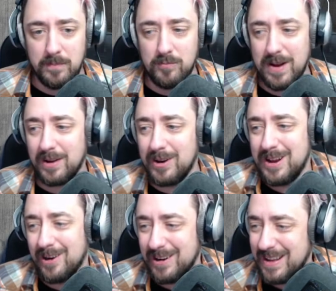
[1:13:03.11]
regular
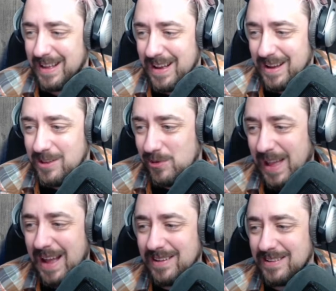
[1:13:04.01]
Yuri.
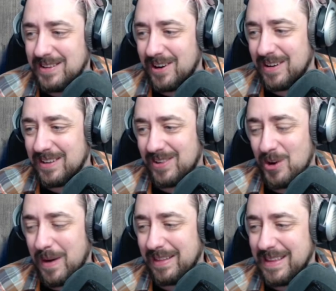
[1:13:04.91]
Ugandan Yurt is out of
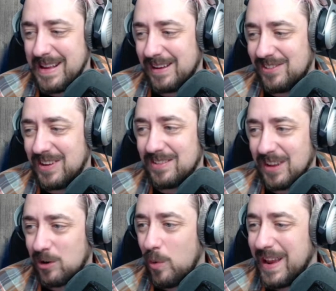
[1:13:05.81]
my league. She is the
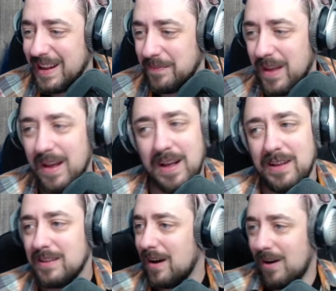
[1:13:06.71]
queen.
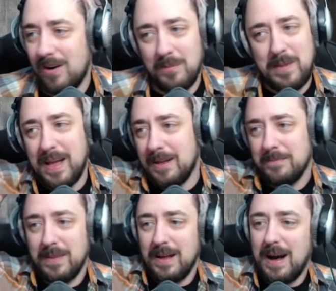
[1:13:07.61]
Oh, man.
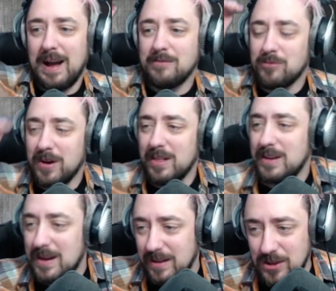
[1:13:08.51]
I really
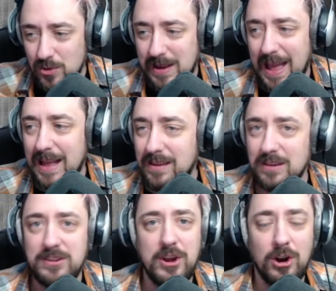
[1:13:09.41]
need a
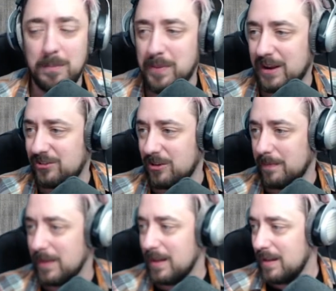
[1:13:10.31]
Ugandan Yurt picture.
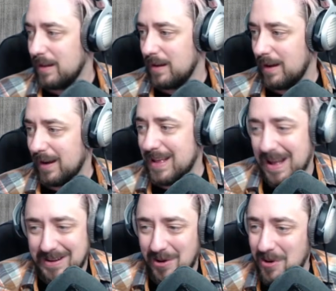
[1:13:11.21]
I
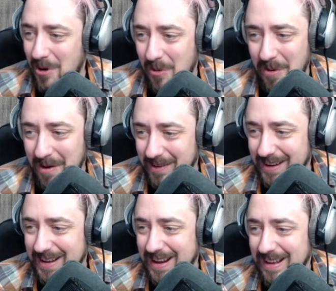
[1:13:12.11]
don't know where I'm going to
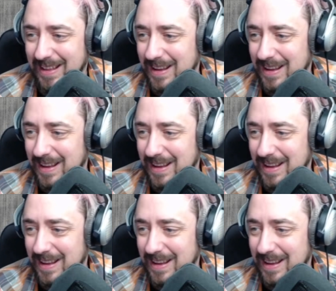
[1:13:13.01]
get it.